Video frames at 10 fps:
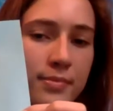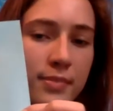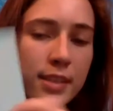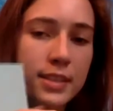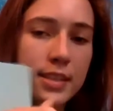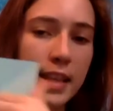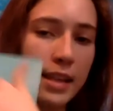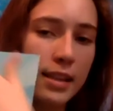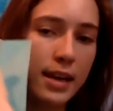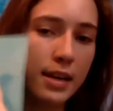You can see that
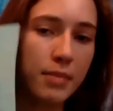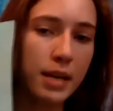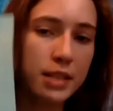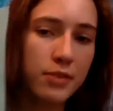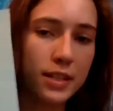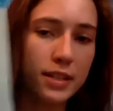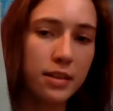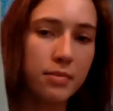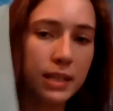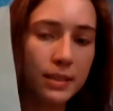line it makes right down
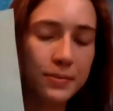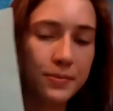the middle.